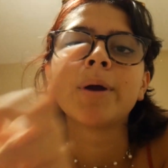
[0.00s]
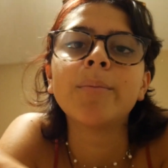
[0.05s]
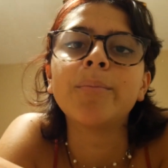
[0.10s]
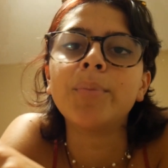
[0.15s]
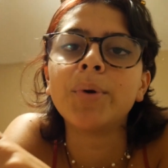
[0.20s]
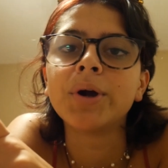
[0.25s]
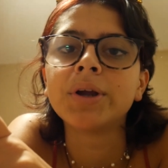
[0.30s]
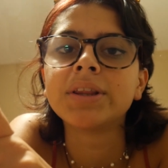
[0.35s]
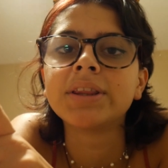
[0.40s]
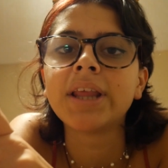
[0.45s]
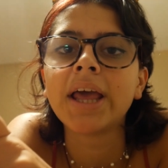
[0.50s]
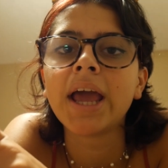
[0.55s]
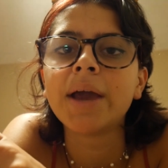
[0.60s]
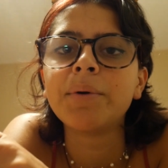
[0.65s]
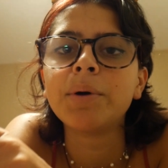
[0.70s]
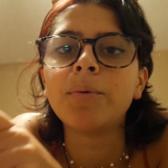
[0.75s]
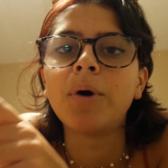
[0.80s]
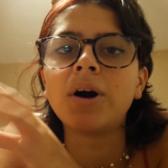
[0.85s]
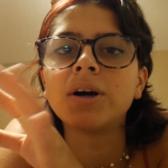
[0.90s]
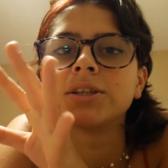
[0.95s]
my birthday,
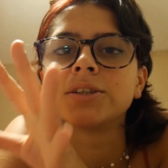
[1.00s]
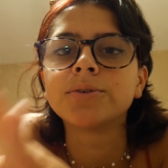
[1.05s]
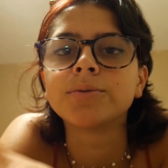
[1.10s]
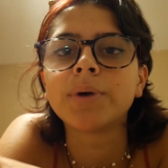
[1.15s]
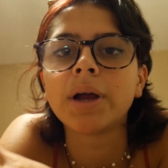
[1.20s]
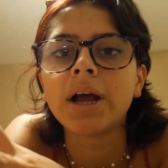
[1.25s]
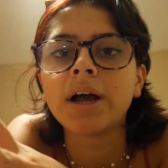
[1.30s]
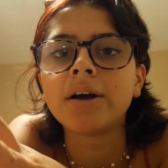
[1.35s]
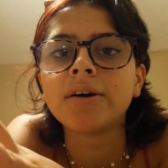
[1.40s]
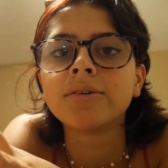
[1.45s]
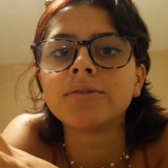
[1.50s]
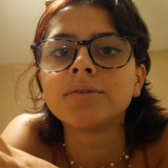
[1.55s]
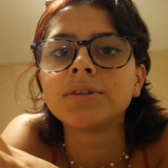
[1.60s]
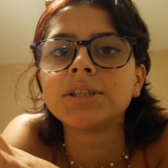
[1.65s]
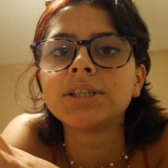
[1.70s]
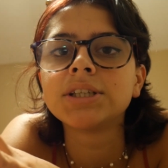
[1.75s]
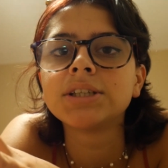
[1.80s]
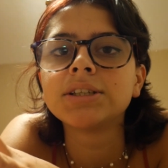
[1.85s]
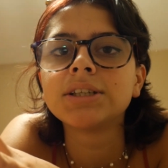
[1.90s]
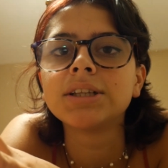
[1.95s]
we walked
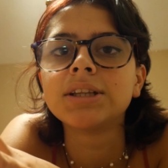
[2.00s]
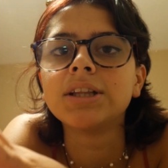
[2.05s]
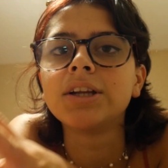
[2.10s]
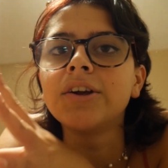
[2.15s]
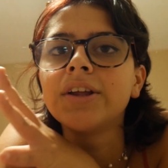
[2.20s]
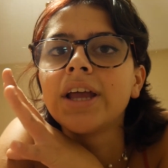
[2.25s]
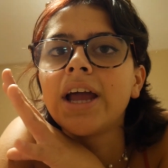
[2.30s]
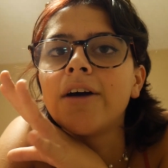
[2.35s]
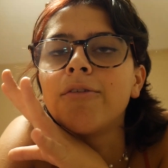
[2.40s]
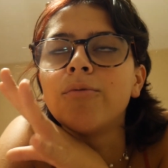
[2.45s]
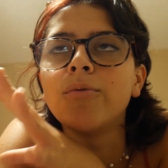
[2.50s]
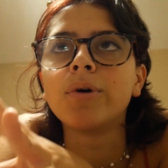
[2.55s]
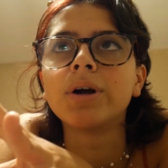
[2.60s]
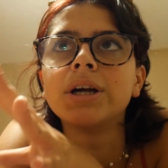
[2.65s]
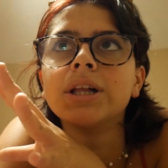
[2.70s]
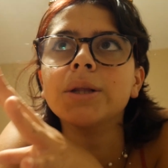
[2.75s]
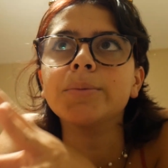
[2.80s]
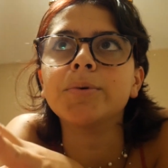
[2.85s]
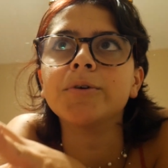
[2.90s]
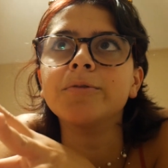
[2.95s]
around. Literally have one
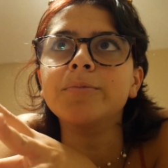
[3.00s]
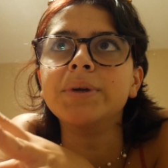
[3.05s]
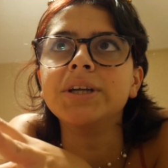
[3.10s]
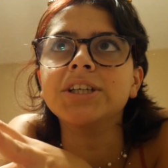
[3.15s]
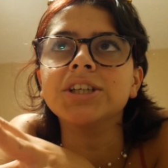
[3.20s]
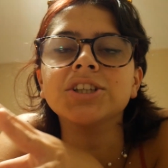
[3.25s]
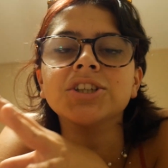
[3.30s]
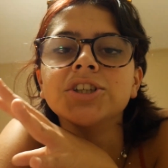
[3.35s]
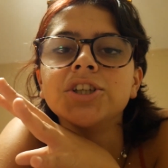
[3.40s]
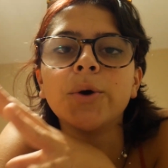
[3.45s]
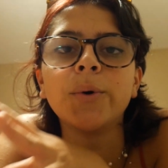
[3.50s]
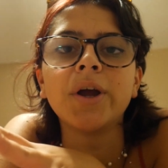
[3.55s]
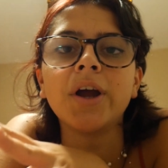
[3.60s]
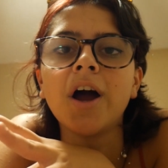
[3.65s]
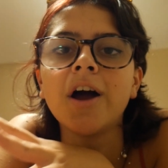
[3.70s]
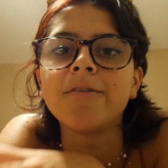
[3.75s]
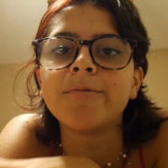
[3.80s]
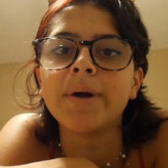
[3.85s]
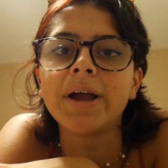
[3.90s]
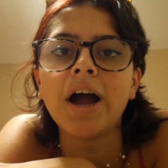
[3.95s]
clip of me just showing
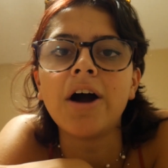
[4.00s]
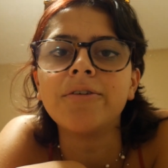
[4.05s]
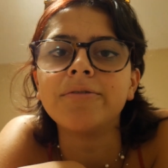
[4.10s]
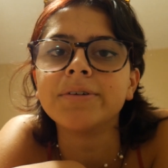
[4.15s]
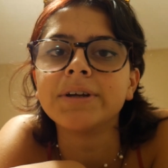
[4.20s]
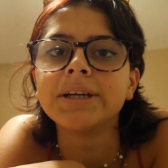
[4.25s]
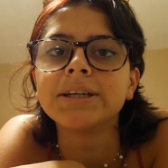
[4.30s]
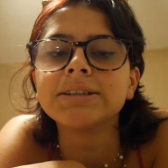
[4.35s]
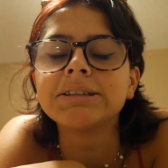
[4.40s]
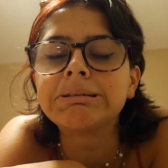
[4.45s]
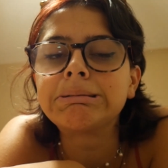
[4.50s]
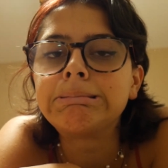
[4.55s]
off my outfit.